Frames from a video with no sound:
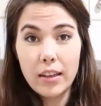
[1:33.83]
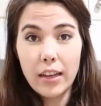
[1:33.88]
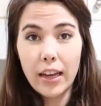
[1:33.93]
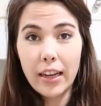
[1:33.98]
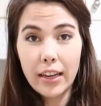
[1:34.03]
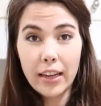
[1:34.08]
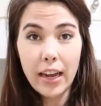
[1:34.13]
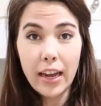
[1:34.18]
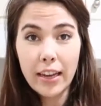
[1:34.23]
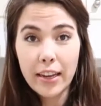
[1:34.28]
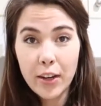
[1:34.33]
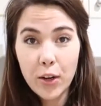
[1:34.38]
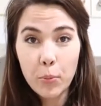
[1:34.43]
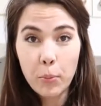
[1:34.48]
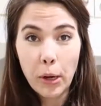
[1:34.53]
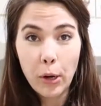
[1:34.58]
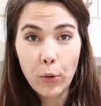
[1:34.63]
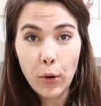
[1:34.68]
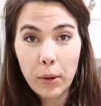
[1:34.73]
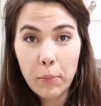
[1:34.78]
I hear
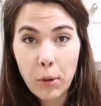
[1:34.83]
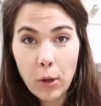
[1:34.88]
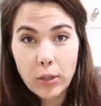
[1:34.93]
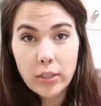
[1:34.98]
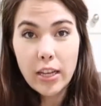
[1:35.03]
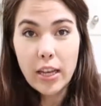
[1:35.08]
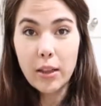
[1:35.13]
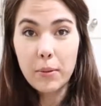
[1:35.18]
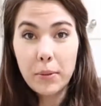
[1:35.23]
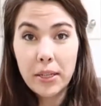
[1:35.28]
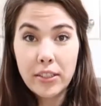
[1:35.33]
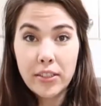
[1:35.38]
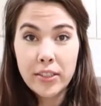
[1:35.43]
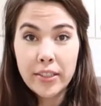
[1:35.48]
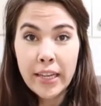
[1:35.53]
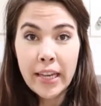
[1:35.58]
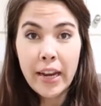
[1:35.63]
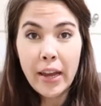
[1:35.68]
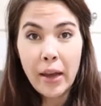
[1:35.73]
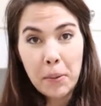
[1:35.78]
my grandma telling me,
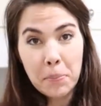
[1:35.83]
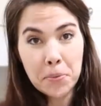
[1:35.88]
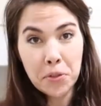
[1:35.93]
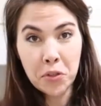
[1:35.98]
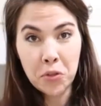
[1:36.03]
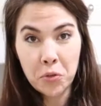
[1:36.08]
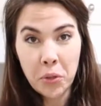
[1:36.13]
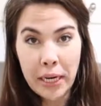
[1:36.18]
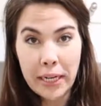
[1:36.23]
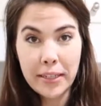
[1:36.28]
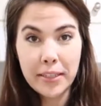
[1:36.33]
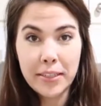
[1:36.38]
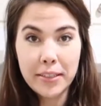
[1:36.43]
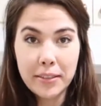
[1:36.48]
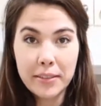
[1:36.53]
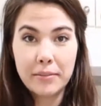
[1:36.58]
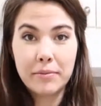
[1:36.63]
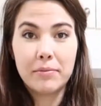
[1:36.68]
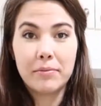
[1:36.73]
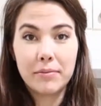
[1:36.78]
sit up straight.
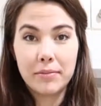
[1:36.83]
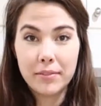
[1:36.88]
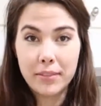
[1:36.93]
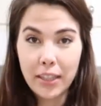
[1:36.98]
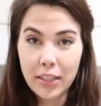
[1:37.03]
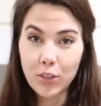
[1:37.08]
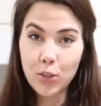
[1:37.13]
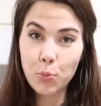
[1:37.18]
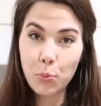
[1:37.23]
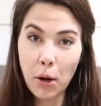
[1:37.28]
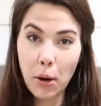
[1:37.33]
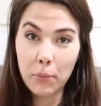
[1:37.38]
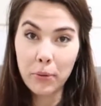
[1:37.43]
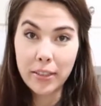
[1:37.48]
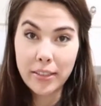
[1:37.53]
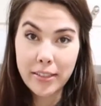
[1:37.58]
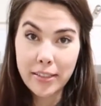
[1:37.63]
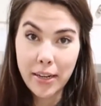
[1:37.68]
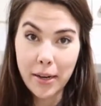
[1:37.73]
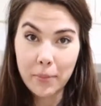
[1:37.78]
I should
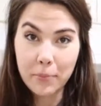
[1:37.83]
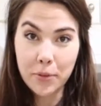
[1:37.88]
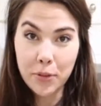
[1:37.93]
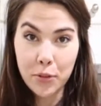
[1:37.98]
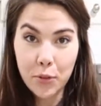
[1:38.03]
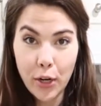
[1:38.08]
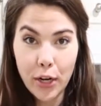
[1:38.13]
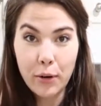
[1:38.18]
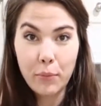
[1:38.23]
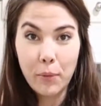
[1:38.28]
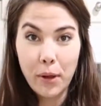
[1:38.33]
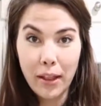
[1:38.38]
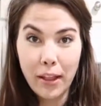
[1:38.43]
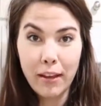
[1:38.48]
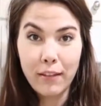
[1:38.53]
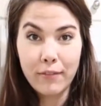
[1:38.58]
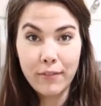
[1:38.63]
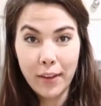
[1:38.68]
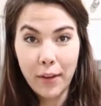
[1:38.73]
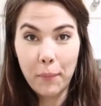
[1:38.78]
probably sit up straight while
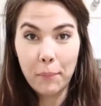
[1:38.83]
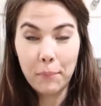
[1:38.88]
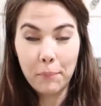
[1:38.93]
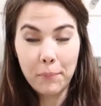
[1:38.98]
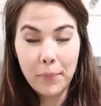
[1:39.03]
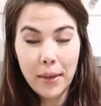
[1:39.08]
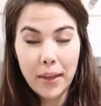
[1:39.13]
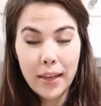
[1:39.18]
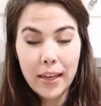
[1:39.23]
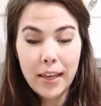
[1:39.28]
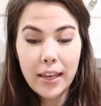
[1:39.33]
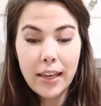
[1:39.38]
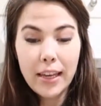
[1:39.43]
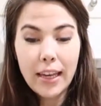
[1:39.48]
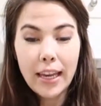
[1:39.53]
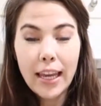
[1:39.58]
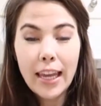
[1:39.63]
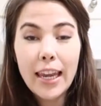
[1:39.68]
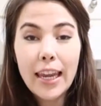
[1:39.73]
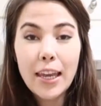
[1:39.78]
I film.
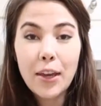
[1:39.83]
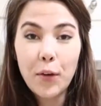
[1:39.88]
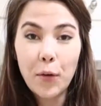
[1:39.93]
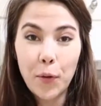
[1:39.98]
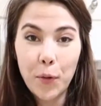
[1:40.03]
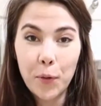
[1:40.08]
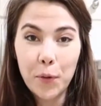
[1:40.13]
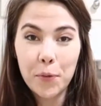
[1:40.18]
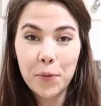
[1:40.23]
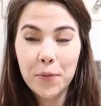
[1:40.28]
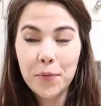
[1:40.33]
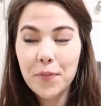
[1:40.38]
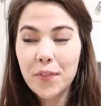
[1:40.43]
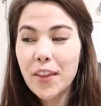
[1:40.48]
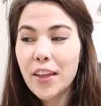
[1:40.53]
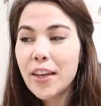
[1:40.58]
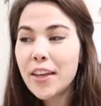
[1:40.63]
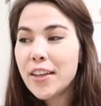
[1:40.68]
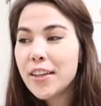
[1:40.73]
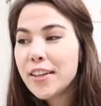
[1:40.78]
Anywho,
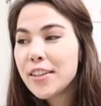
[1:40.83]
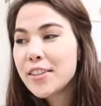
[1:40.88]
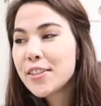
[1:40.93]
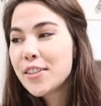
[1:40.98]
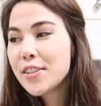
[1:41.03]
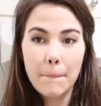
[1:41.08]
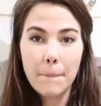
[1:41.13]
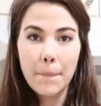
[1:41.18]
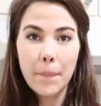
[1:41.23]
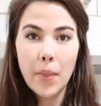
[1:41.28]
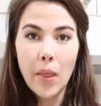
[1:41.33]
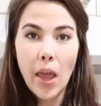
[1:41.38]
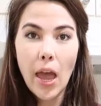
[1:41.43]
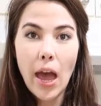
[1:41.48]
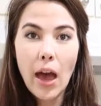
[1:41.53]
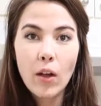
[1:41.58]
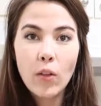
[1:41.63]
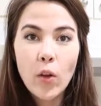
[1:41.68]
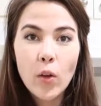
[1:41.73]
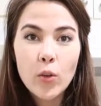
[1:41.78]

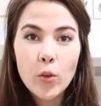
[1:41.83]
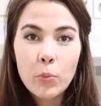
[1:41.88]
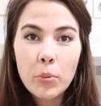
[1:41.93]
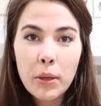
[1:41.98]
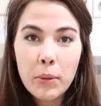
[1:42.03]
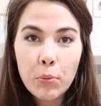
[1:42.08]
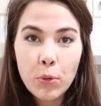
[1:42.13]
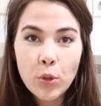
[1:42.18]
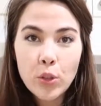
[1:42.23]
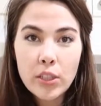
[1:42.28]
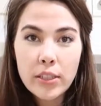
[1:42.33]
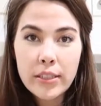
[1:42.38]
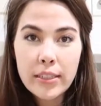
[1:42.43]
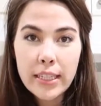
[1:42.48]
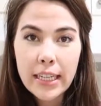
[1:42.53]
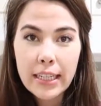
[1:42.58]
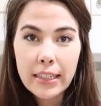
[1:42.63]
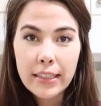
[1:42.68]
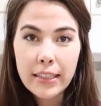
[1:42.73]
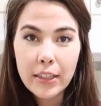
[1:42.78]
how long do people just
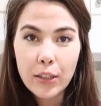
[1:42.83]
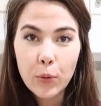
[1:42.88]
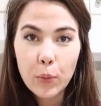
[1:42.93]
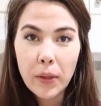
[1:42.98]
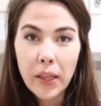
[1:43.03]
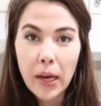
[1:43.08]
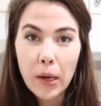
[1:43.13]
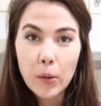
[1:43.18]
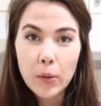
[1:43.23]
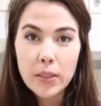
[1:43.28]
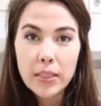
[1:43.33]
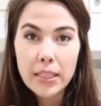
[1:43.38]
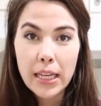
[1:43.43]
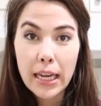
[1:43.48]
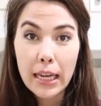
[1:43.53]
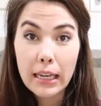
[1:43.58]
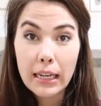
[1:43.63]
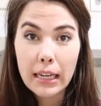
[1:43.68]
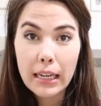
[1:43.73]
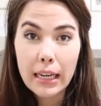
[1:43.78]
stand here without
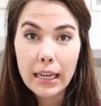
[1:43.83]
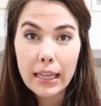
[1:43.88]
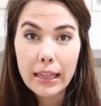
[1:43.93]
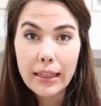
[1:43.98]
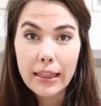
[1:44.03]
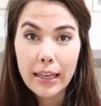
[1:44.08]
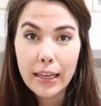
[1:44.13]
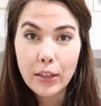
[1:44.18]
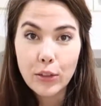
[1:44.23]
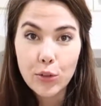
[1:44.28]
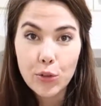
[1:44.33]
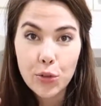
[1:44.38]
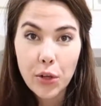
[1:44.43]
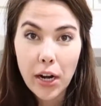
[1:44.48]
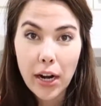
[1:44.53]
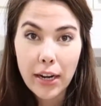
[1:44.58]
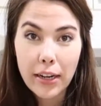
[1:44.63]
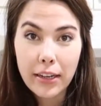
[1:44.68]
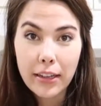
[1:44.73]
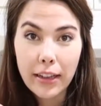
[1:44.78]
saying anything, just
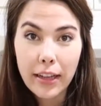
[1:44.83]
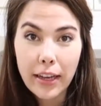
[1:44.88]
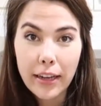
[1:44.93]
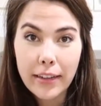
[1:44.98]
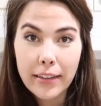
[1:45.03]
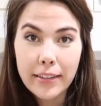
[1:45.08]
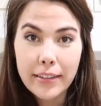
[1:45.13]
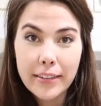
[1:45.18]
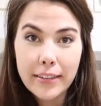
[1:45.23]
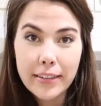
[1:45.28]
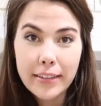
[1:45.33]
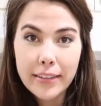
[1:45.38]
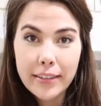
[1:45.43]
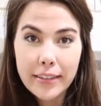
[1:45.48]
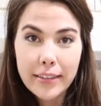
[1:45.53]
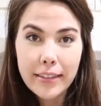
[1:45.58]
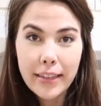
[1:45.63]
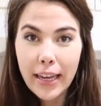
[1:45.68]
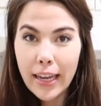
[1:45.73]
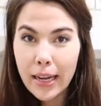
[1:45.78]
trying to like,
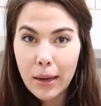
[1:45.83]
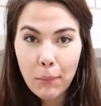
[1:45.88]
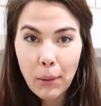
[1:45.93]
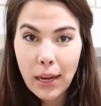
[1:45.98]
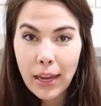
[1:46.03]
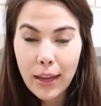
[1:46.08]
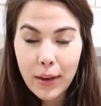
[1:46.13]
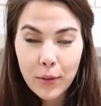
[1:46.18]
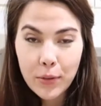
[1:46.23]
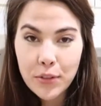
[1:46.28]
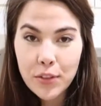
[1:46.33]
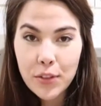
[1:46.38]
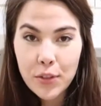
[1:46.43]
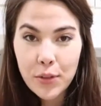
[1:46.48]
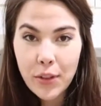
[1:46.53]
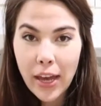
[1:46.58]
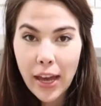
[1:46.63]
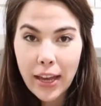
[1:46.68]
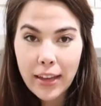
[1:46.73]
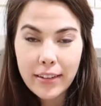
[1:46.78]
anybody else
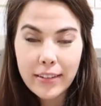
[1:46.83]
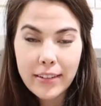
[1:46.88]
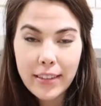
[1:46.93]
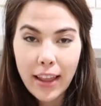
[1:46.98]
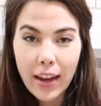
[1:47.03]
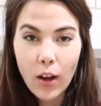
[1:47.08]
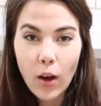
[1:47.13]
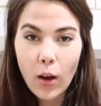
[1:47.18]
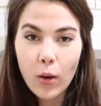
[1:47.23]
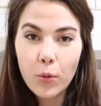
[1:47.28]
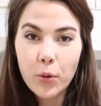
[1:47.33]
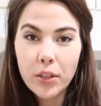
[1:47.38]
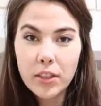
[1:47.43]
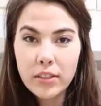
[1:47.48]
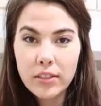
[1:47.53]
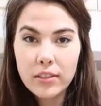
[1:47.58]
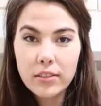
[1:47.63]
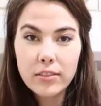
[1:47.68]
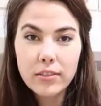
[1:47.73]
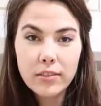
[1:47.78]
do that? That
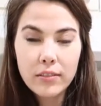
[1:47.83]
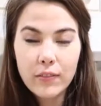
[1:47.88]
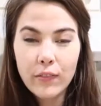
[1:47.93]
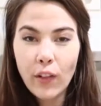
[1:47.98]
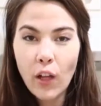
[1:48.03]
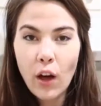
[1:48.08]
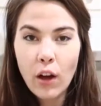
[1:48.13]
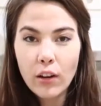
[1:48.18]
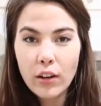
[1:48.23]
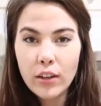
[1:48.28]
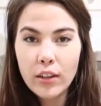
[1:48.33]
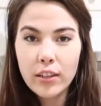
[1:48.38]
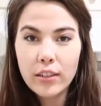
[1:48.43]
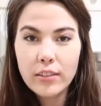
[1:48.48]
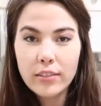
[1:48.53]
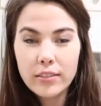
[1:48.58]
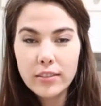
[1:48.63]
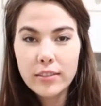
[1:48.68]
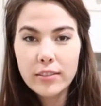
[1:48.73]
awkward vlogger?